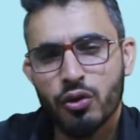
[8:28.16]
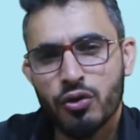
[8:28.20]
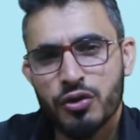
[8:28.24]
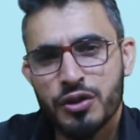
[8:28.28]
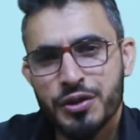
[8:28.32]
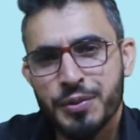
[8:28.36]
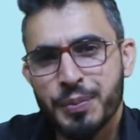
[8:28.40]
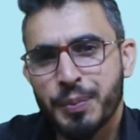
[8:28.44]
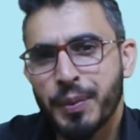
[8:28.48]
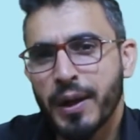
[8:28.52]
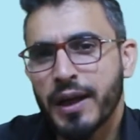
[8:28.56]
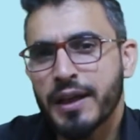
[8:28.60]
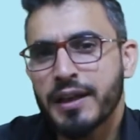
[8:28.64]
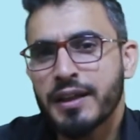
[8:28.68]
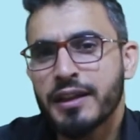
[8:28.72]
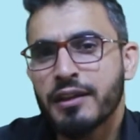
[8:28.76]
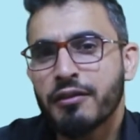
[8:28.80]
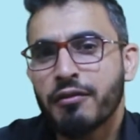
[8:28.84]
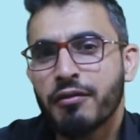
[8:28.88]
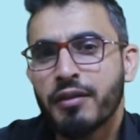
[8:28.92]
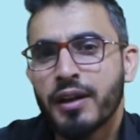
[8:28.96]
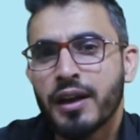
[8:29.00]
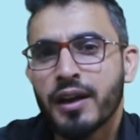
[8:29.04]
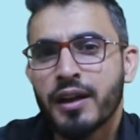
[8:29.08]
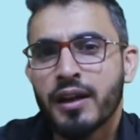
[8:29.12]
spread
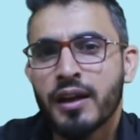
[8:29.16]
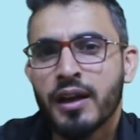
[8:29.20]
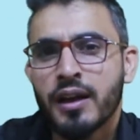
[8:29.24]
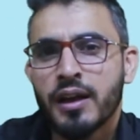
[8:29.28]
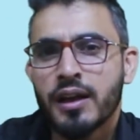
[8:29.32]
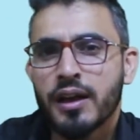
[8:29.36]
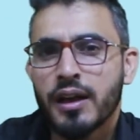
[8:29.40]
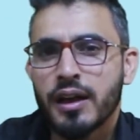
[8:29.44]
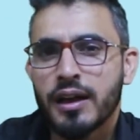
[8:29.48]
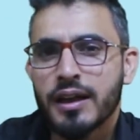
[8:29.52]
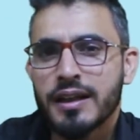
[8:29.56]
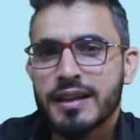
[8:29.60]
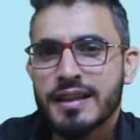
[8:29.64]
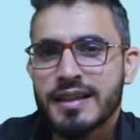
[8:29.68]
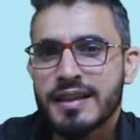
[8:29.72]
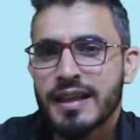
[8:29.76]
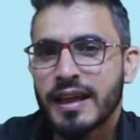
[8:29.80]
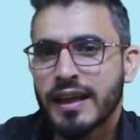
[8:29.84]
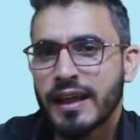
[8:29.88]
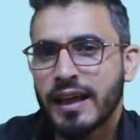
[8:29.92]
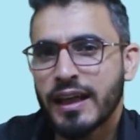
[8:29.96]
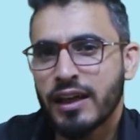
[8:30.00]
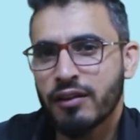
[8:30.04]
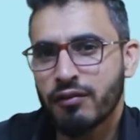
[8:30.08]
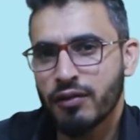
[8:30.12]
during
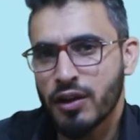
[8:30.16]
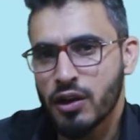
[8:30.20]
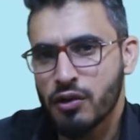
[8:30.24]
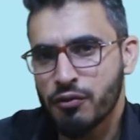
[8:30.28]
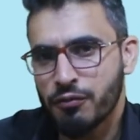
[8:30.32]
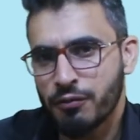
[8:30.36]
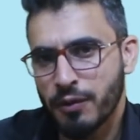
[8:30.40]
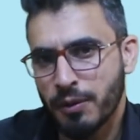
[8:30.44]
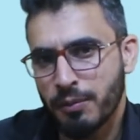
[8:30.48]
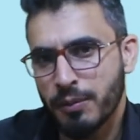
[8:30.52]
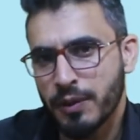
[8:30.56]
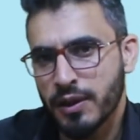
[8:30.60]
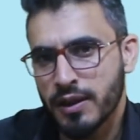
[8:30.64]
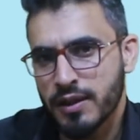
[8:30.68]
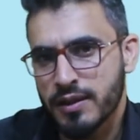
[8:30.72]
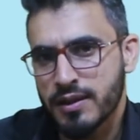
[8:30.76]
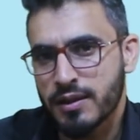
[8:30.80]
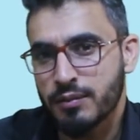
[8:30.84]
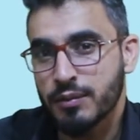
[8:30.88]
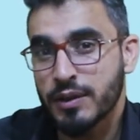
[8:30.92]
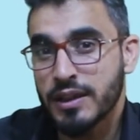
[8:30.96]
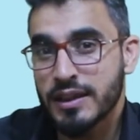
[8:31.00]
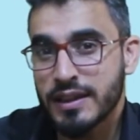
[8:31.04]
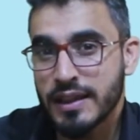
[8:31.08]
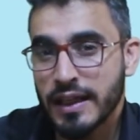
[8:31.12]
second wave
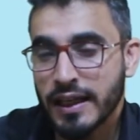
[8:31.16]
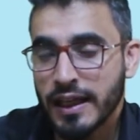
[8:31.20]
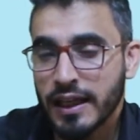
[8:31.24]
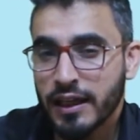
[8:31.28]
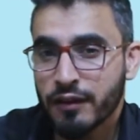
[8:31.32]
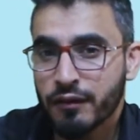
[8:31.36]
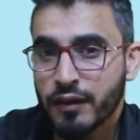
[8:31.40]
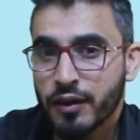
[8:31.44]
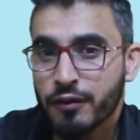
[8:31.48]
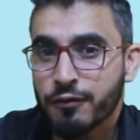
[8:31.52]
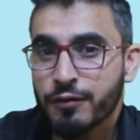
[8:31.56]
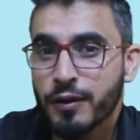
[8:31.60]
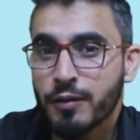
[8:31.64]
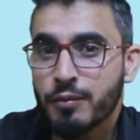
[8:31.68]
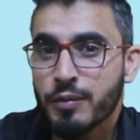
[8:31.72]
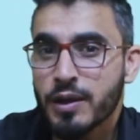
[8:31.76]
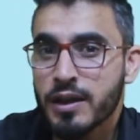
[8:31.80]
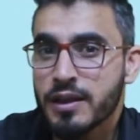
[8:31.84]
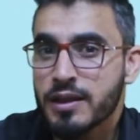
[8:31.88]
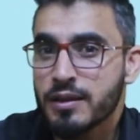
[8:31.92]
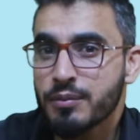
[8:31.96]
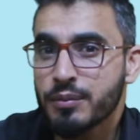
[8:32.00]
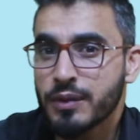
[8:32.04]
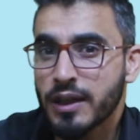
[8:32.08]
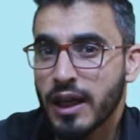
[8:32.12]
feminism. The second wave
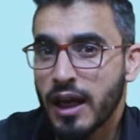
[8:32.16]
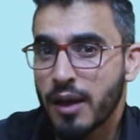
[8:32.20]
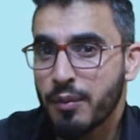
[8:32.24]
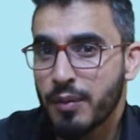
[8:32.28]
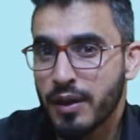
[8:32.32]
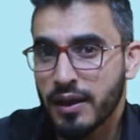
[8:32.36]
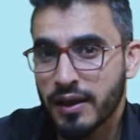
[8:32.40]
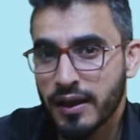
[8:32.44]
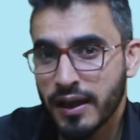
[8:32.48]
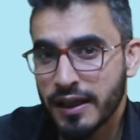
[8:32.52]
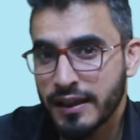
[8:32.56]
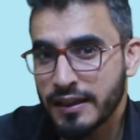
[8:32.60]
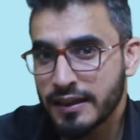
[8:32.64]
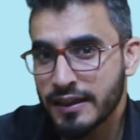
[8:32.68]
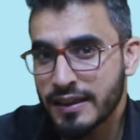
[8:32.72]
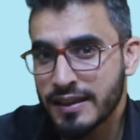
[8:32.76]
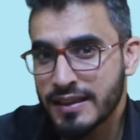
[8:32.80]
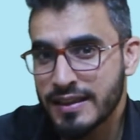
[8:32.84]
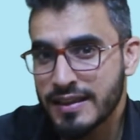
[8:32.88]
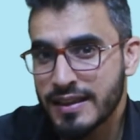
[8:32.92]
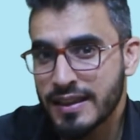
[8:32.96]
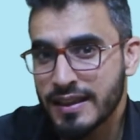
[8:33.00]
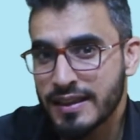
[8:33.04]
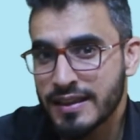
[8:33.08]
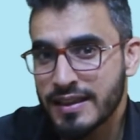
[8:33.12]
feminism came in
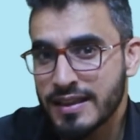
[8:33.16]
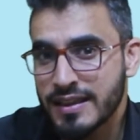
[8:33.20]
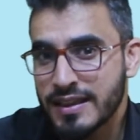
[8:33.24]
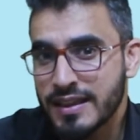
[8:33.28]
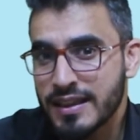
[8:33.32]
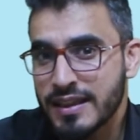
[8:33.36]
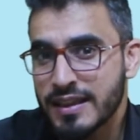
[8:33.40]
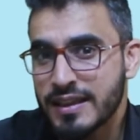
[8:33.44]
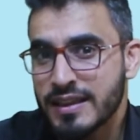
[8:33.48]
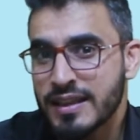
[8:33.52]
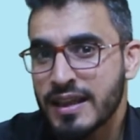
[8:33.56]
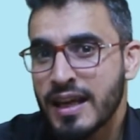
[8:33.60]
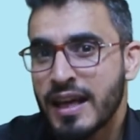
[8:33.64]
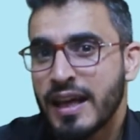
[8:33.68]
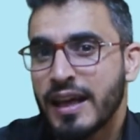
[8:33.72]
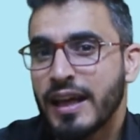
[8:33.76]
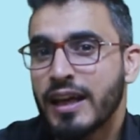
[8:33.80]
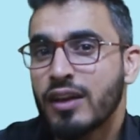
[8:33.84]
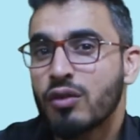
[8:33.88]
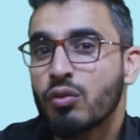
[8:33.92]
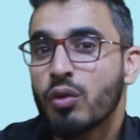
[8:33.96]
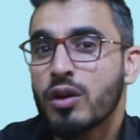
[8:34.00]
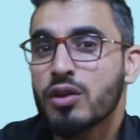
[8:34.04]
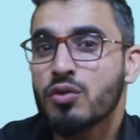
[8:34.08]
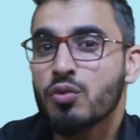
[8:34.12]
1960s.
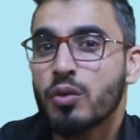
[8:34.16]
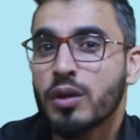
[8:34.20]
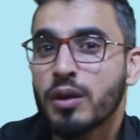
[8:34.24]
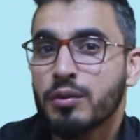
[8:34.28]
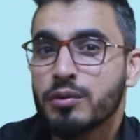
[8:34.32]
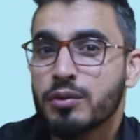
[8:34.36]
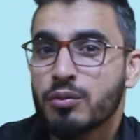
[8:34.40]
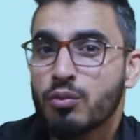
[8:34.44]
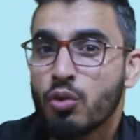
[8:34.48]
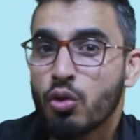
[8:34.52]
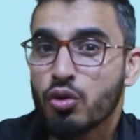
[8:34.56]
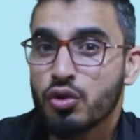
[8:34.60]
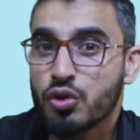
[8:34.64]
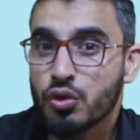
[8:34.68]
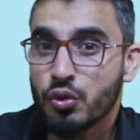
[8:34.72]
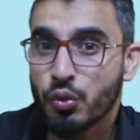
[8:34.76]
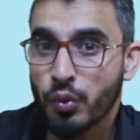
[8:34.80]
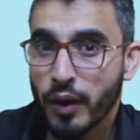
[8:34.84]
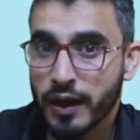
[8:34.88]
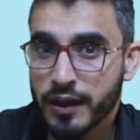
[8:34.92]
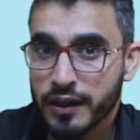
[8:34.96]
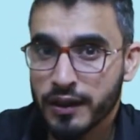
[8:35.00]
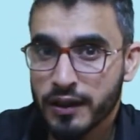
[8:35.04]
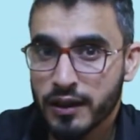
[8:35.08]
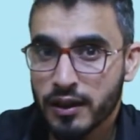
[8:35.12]
It was one of the most
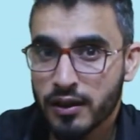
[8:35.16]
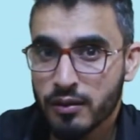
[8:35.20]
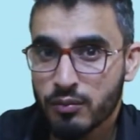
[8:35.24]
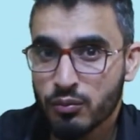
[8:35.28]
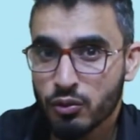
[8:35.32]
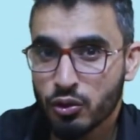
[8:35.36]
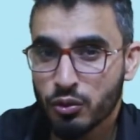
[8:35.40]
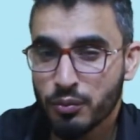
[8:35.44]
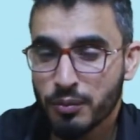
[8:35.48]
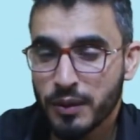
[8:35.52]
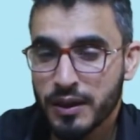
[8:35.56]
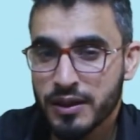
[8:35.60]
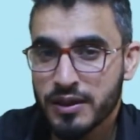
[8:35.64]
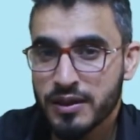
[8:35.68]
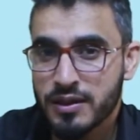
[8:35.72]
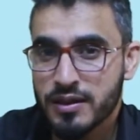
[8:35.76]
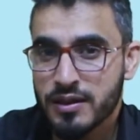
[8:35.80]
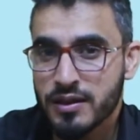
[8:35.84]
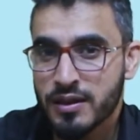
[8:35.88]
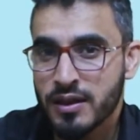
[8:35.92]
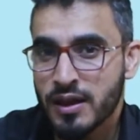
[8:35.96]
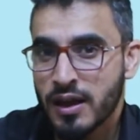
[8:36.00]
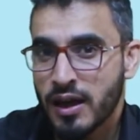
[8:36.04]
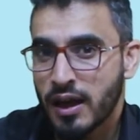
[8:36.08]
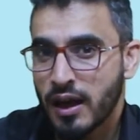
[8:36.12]
radical
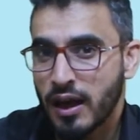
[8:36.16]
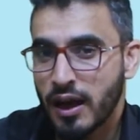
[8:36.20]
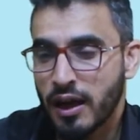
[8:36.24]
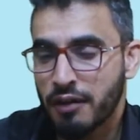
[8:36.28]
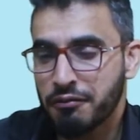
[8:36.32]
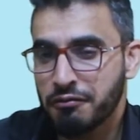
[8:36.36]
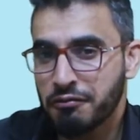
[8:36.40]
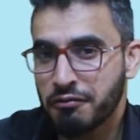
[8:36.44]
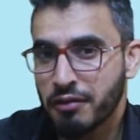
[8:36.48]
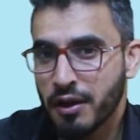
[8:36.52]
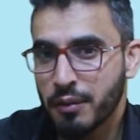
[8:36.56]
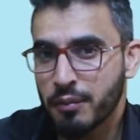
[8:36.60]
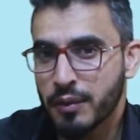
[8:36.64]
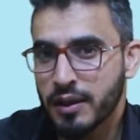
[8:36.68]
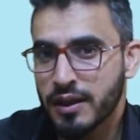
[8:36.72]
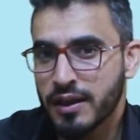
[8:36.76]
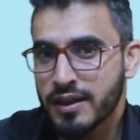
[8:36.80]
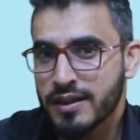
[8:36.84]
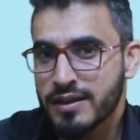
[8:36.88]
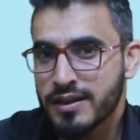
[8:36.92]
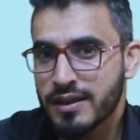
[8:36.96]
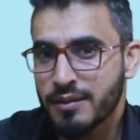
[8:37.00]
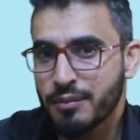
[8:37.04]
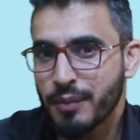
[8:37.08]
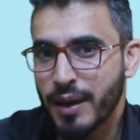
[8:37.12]
movements of
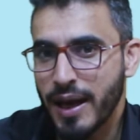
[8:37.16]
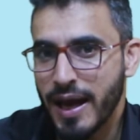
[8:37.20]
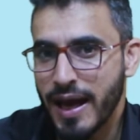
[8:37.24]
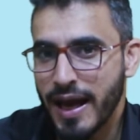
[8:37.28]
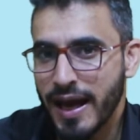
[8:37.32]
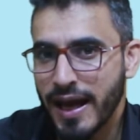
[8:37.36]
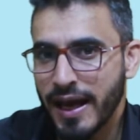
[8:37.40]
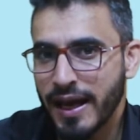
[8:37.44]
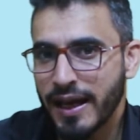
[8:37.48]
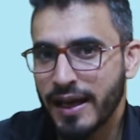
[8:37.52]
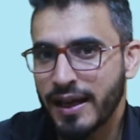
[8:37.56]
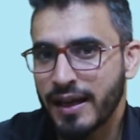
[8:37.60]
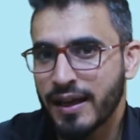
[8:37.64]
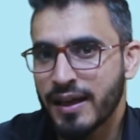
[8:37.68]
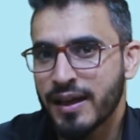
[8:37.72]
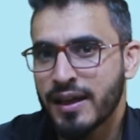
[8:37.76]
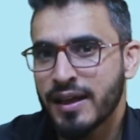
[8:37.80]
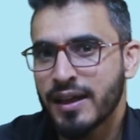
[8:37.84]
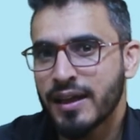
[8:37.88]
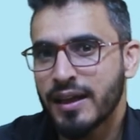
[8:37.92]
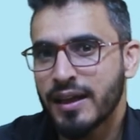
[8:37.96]
feminism, and